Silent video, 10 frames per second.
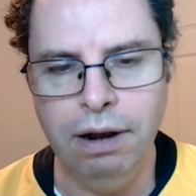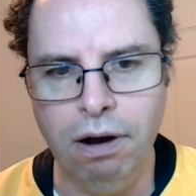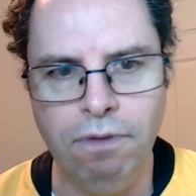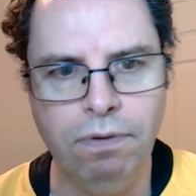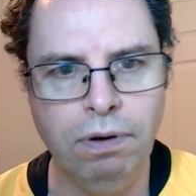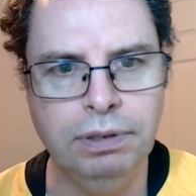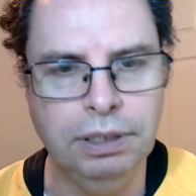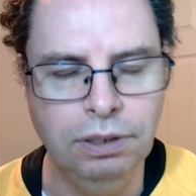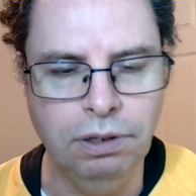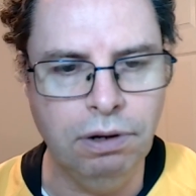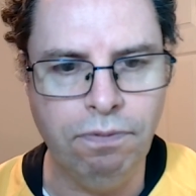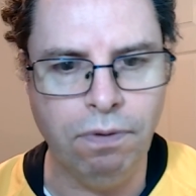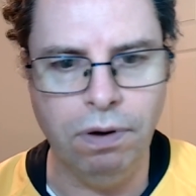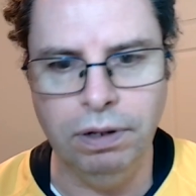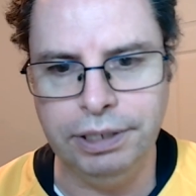and then offloads, none
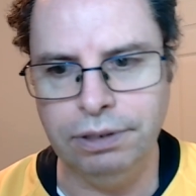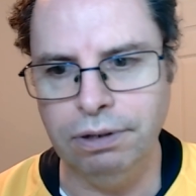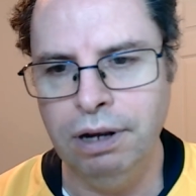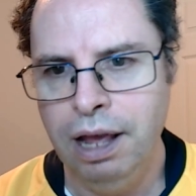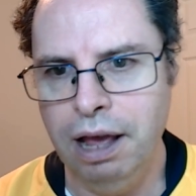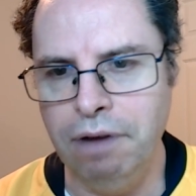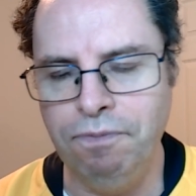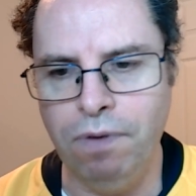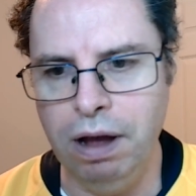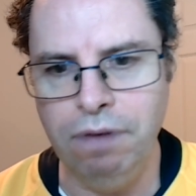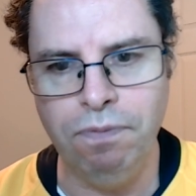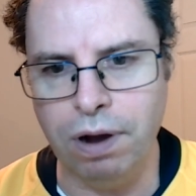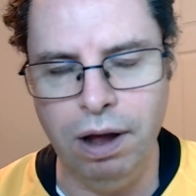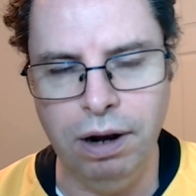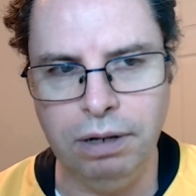for Ulster and 5
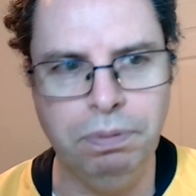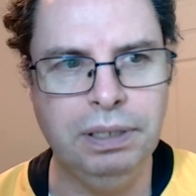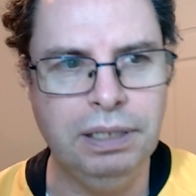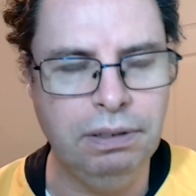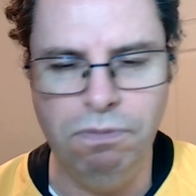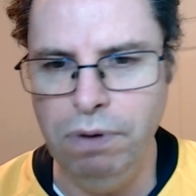for Connacht, but